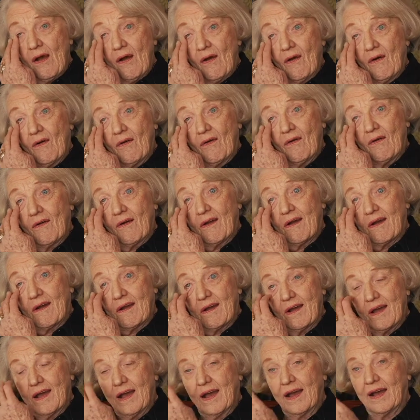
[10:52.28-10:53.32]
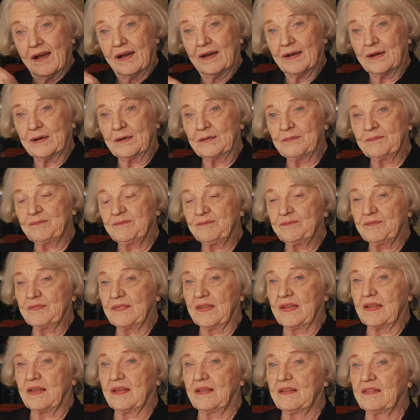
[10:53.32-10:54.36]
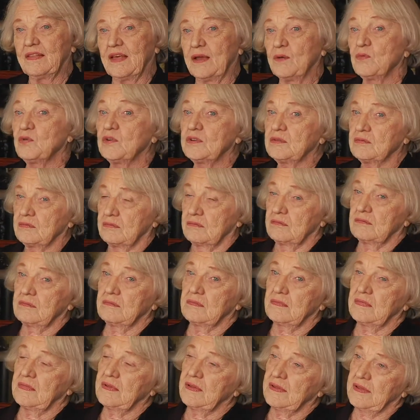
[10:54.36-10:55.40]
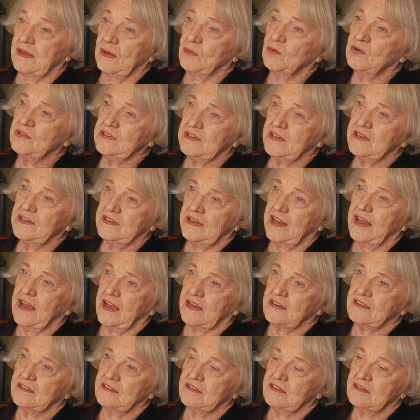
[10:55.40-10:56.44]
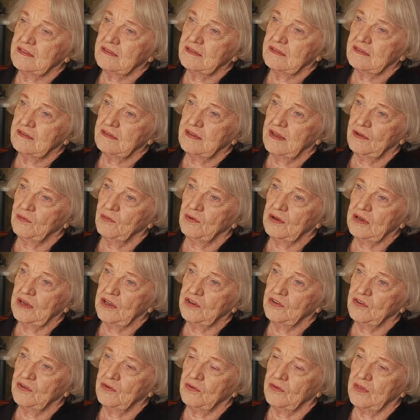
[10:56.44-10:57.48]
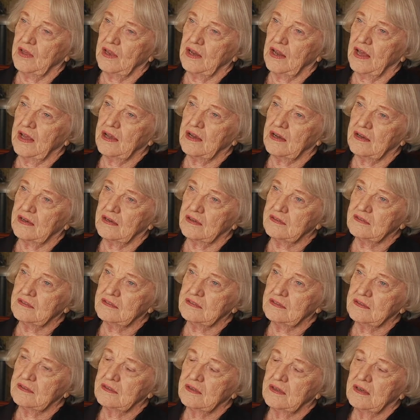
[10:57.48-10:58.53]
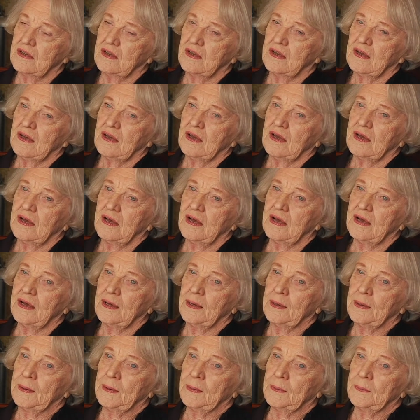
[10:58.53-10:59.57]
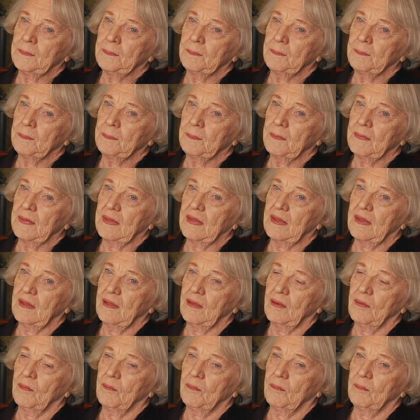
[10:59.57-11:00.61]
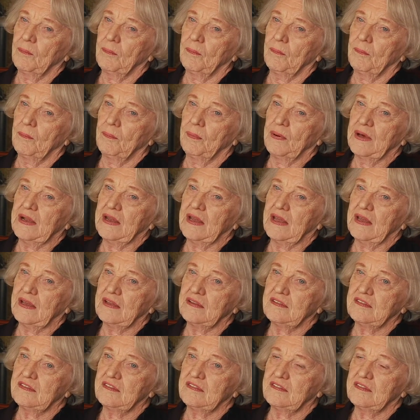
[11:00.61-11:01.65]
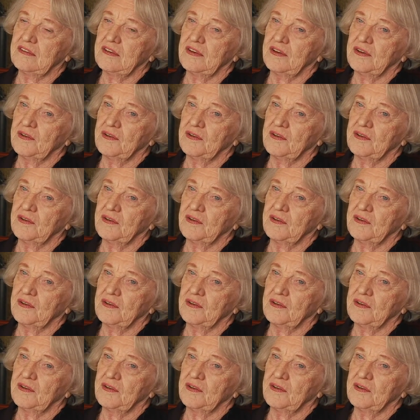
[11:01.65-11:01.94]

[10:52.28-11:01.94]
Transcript: or they will connect. They really do. They like hugs. But it's,